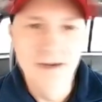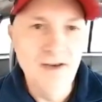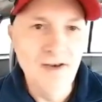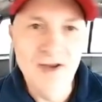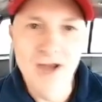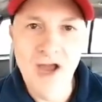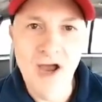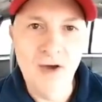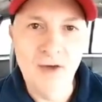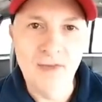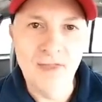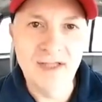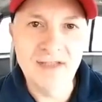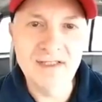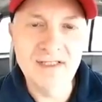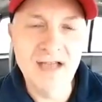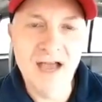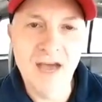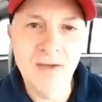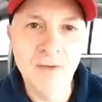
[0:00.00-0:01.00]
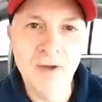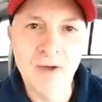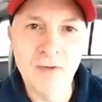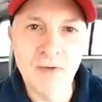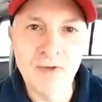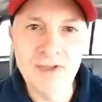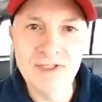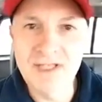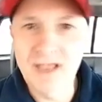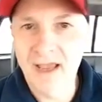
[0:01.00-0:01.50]
No, that's not what
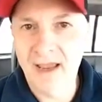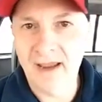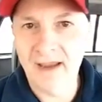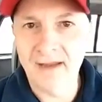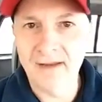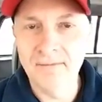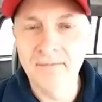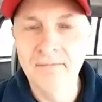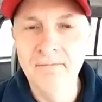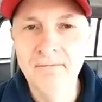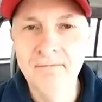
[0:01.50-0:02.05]
we're saying.